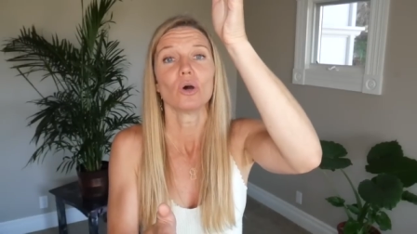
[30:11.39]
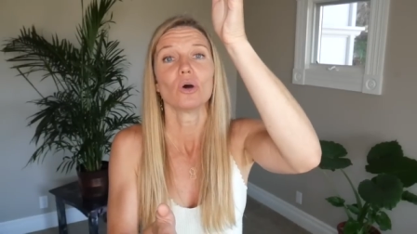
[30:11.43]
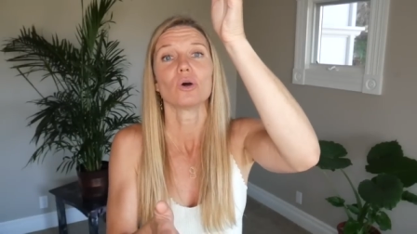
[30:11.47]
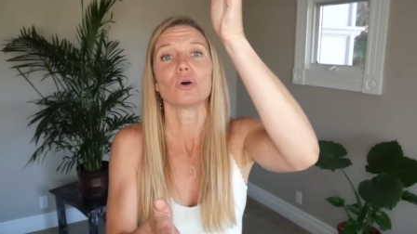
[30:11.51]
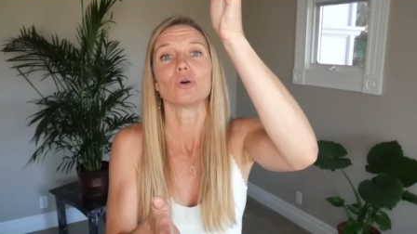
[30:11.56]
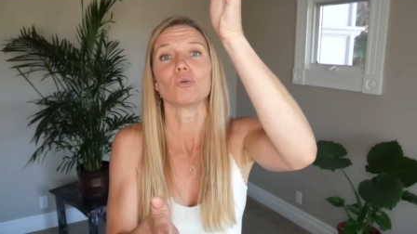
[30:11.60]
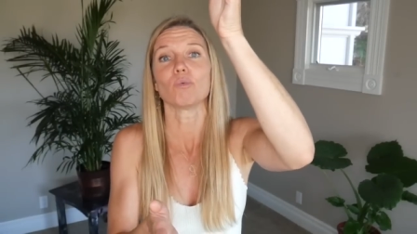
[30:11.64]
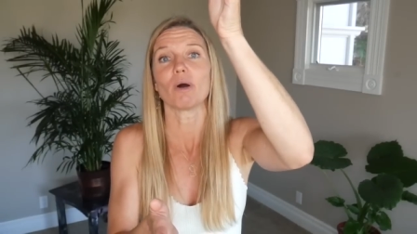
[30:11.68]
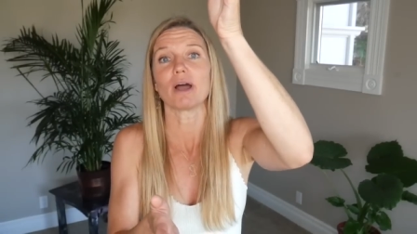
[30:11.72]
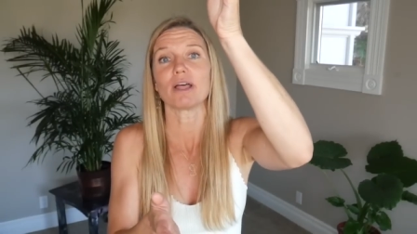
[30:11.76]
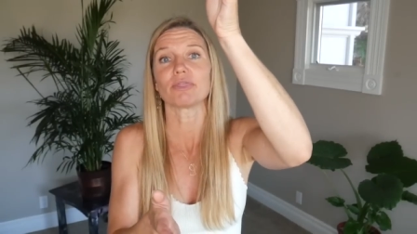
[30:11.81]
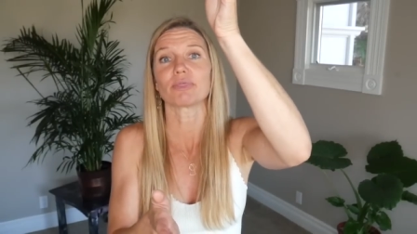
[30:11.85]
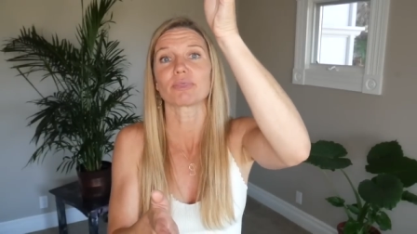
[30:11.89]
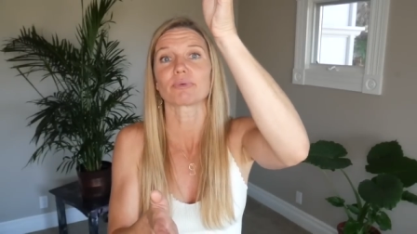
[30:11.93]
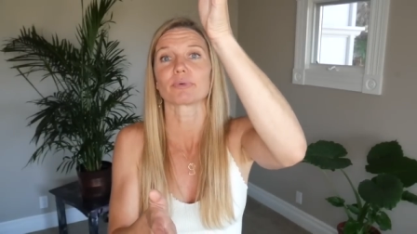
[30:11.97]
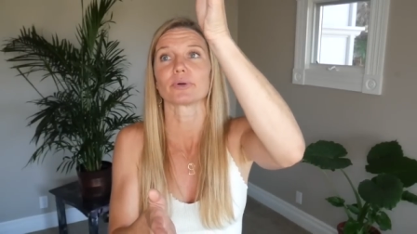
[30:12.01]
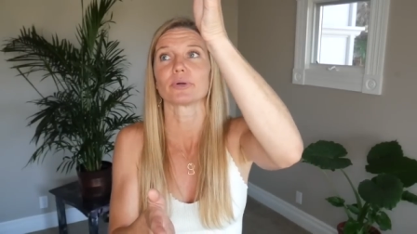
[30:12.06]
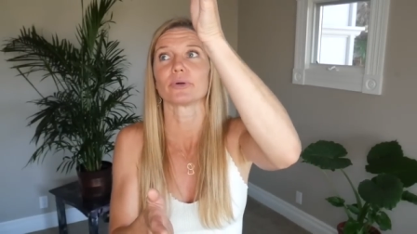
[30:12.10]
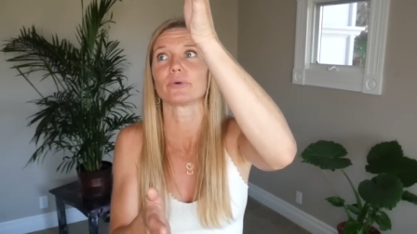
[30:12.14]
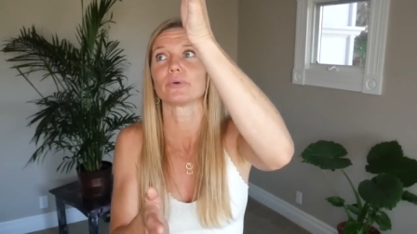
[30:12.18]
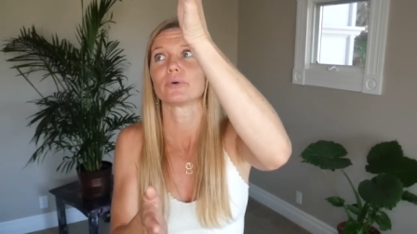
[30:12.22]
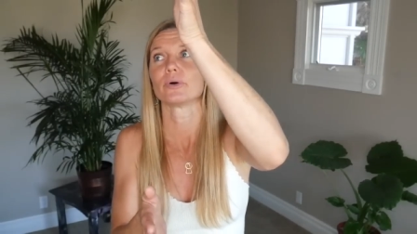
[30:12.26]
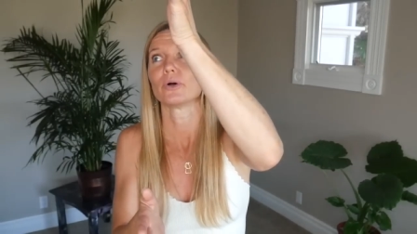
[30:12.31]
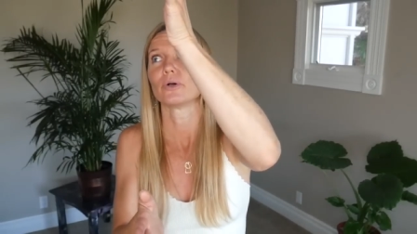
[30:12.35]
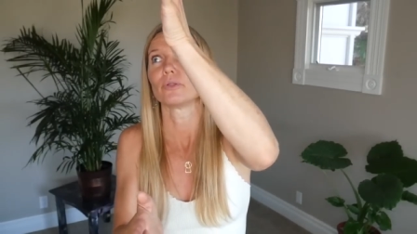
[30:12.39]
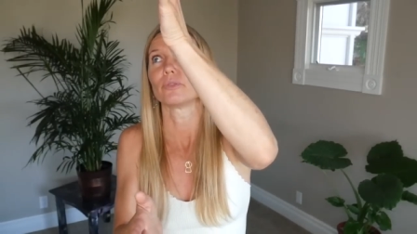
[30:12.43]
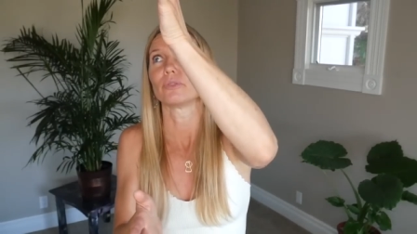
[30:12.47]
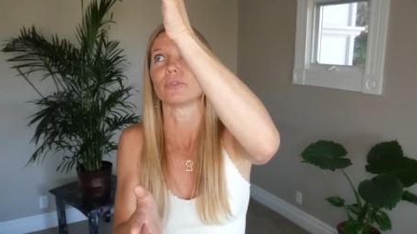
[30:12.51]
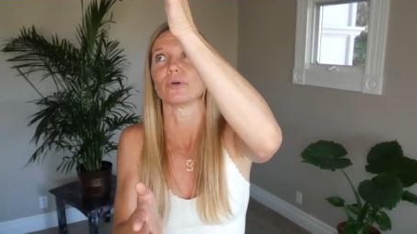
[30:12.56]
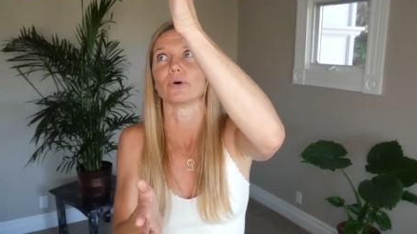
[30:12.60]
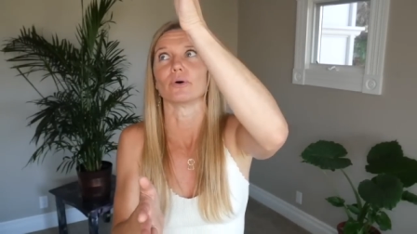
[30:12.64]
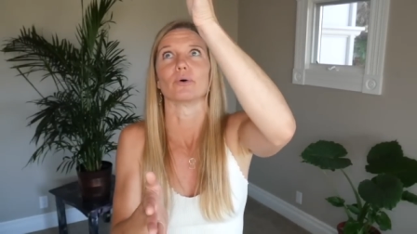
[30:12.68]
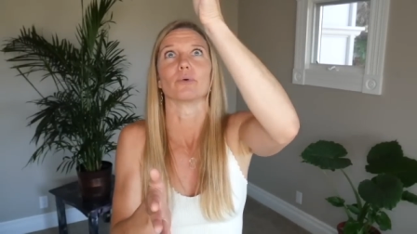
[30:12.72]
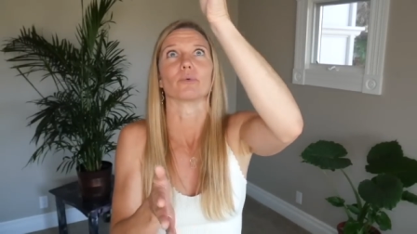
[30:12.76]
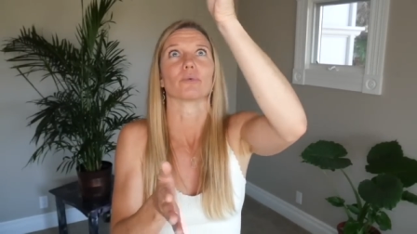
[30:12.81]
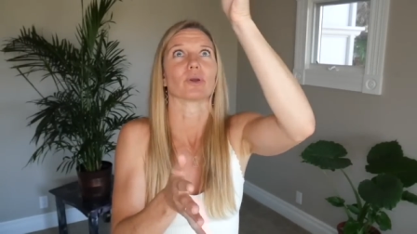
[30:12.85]
who went through
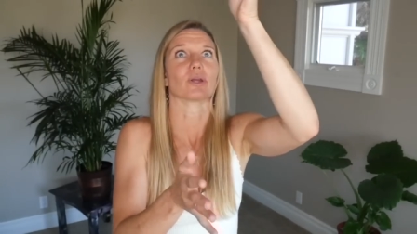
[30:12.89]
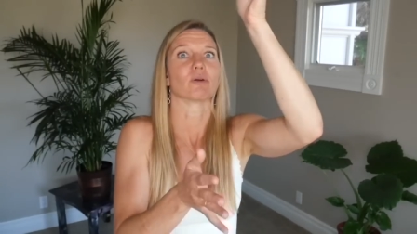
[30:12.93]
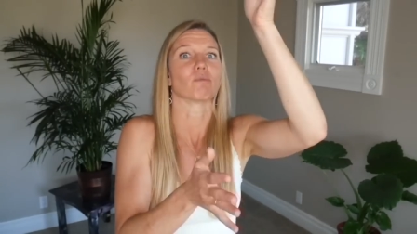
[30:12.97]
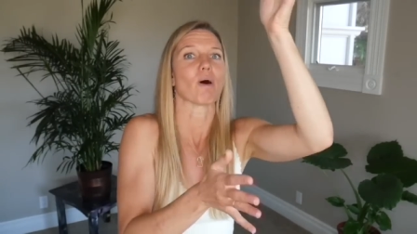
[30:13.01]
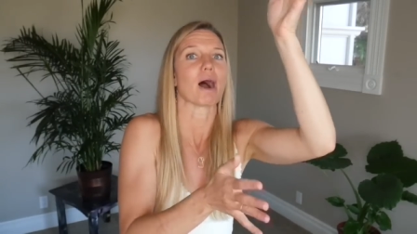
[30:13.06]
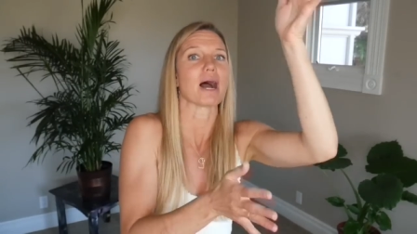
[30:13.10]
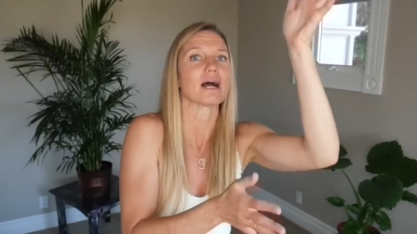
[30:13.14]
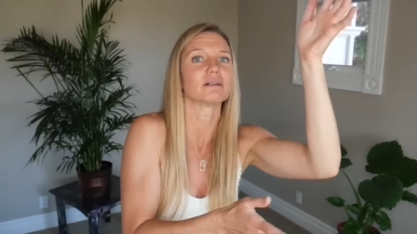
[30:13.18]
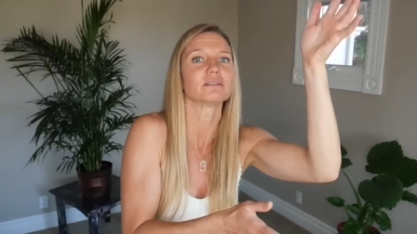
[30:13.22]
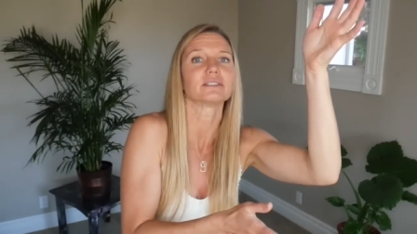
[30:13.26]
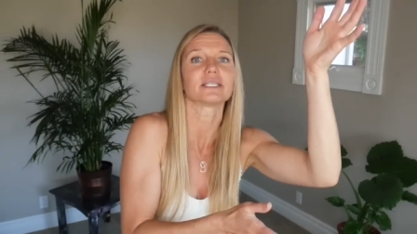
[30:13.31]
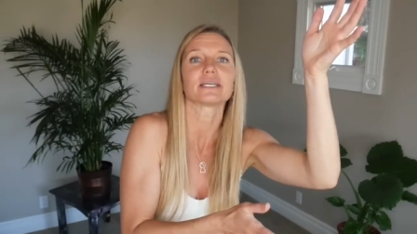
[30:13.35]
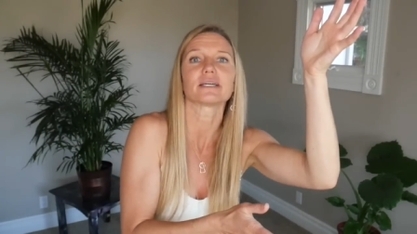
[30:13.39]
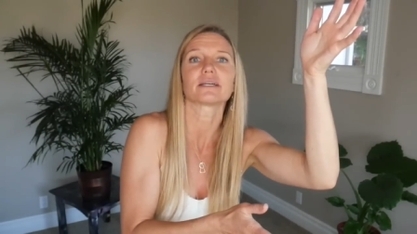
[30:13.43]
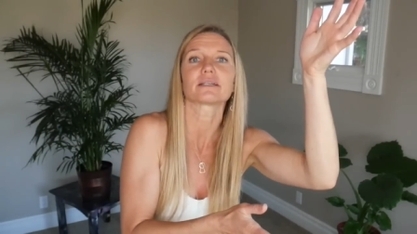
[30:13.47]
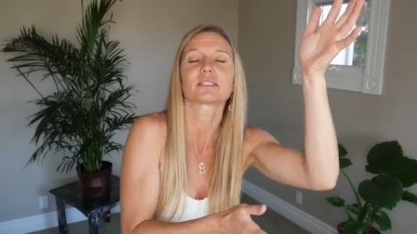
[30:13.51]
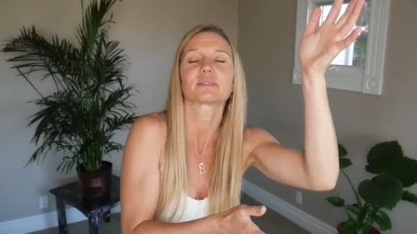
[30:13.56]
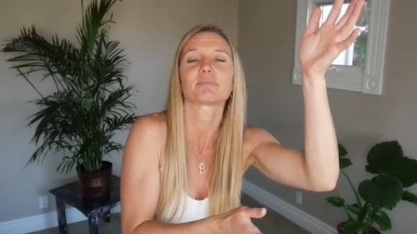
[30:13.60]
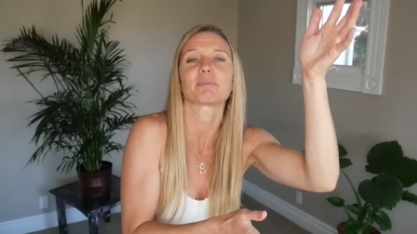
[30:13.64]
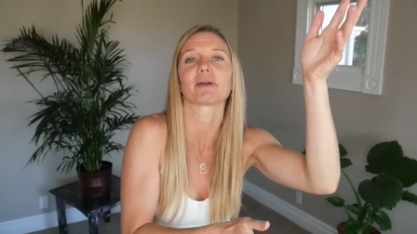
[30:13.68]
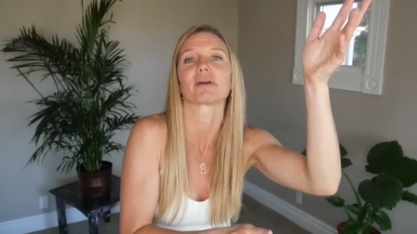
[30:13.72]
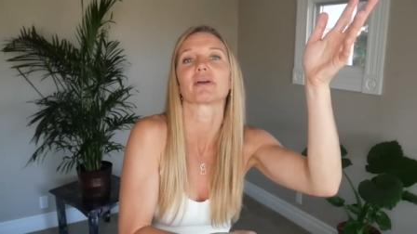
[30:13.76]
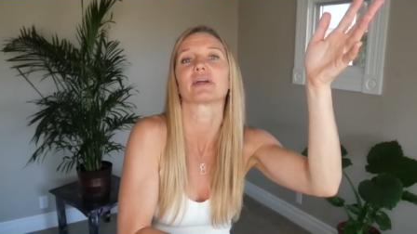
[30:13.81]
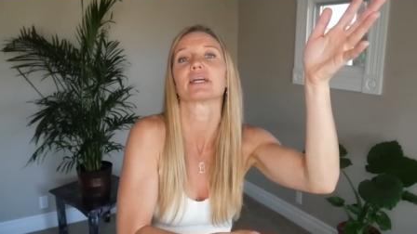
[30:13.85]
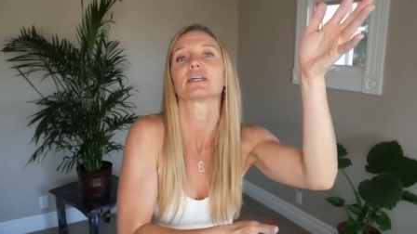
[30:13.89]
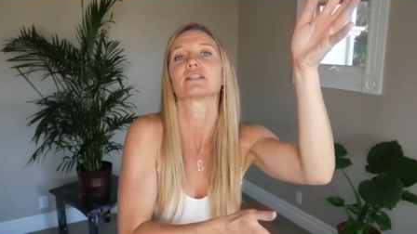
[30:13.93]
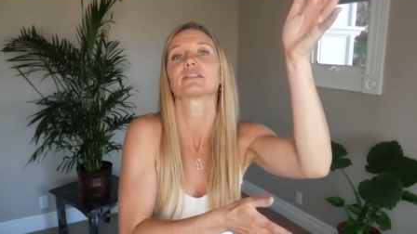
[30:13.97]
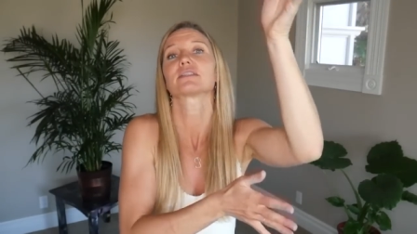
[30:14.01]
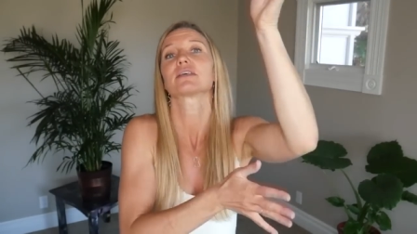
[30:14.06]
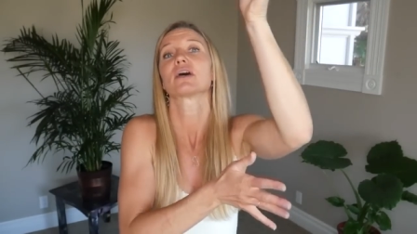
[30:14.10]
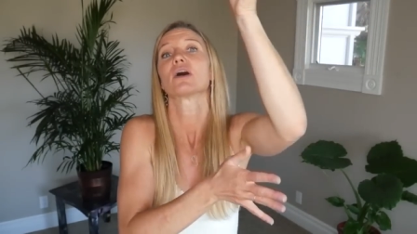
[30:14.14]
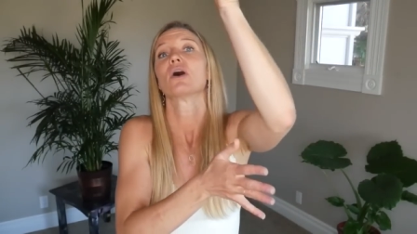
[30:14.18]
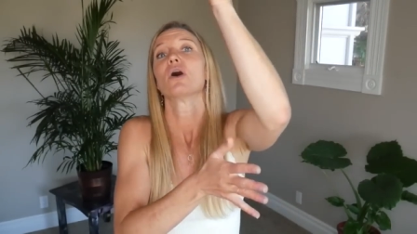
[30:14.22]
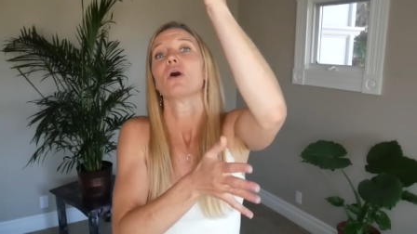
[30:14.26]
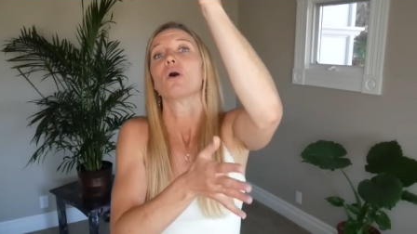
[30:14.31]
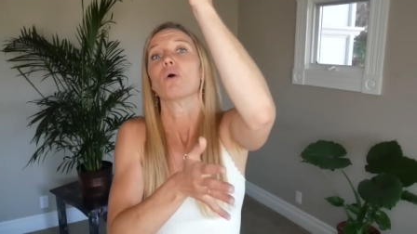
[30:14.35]
the rewilding experience